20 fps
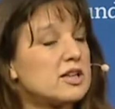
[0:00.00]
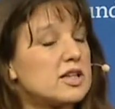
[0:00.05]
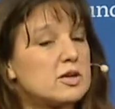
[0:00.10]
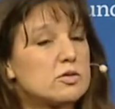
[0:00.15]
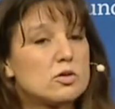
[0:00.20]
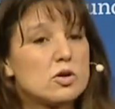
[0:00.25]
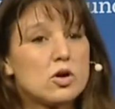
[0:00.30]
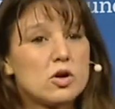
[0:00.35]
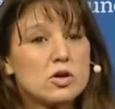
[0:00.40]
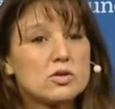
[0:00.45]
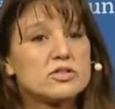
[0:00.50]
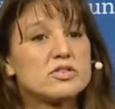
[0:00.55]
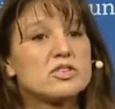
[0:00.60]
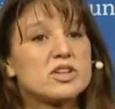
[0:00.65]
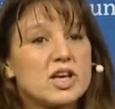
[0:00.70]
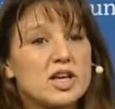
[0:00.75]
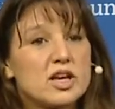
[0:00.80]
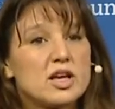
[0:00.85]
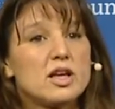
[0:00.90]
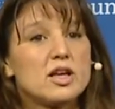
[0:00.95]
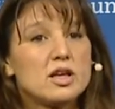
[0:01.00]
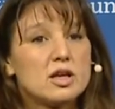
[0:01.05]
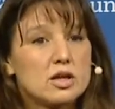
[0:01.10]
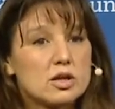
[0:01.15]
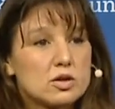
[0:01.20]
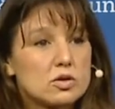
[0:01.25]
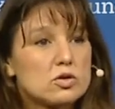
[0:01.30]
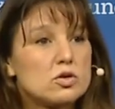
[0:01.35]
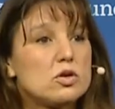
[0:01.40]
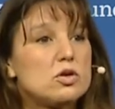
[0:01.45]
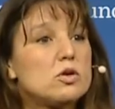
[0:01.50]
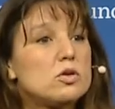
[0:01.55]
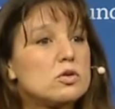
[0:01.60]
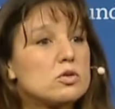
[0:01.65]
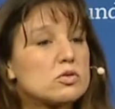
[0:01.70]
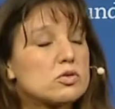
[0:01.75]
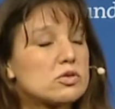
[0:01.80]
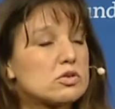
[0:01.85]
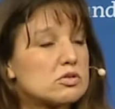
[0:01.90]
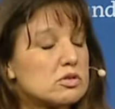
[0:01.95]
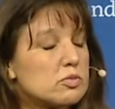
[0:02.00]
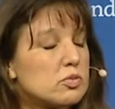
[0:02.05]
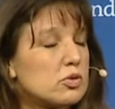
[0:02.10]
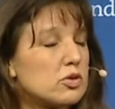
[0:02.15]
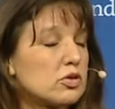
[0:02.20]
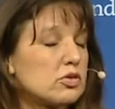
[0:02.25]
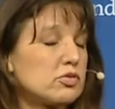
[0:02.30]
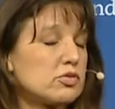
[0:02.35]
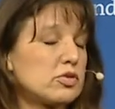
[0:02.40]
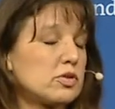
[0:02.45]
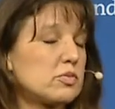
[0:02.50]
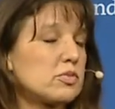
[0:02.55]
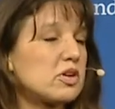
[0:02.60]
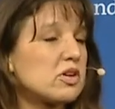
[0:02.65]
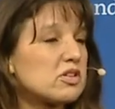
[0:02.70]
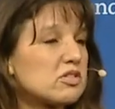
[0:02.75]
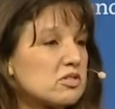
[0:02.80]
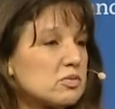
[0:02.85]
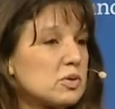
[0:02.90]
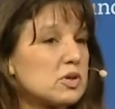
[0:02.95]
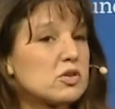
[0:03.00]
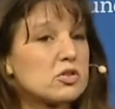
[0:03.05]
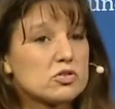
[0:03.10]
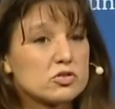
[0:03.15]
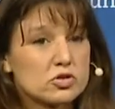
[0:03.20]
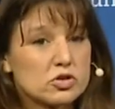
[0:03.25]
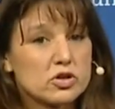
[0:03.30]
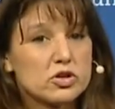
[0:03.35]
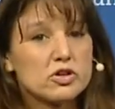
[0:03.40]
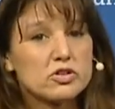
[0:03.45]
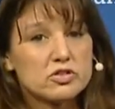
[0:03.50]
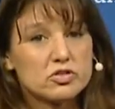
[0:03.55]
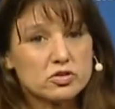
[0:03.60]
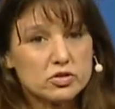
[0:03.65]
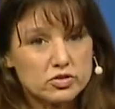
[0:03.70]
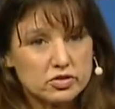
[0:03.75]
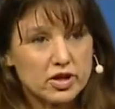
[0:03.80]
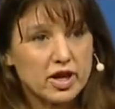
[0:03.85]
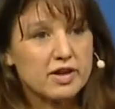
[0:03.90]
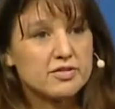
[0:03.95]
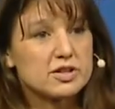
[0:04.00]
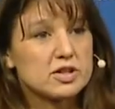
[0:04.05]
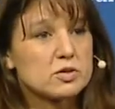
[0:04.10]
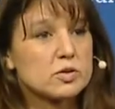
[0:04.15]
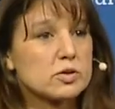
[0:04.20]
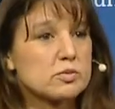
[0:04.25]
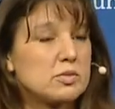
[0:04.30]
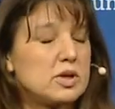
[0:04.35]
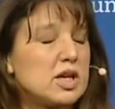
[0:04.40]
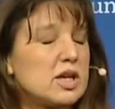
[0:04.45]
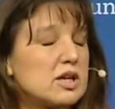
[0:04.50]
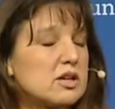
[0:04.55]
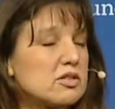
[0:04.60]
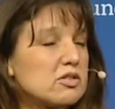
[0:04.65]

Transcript: They were all getting, you know, news and reports from this because Kurds also have their own media.